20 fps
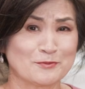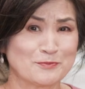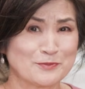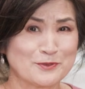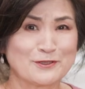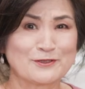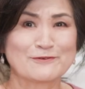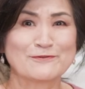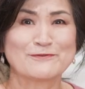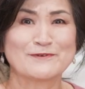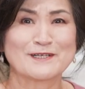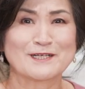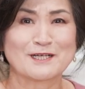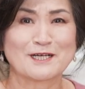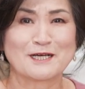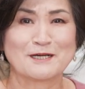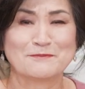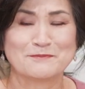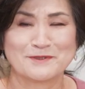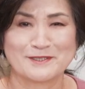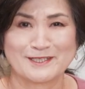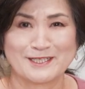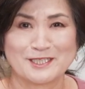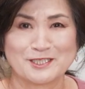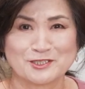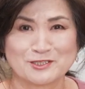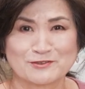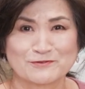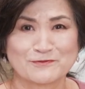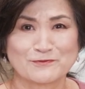A perfect
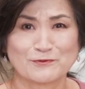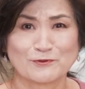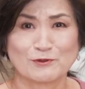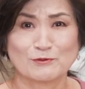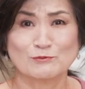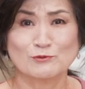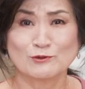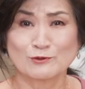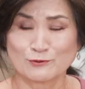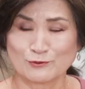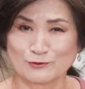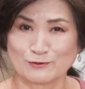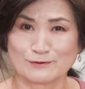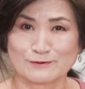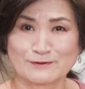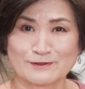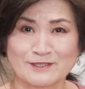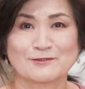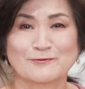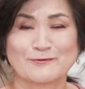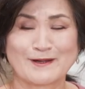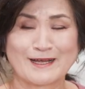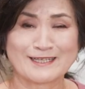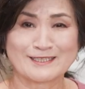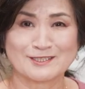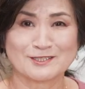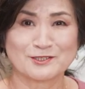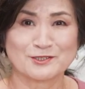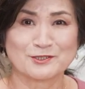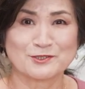combination for Muguk,
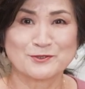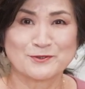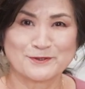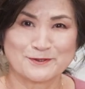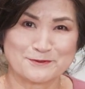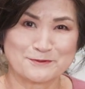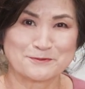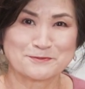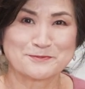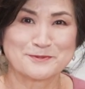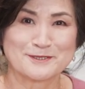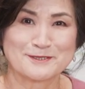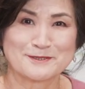radish soup.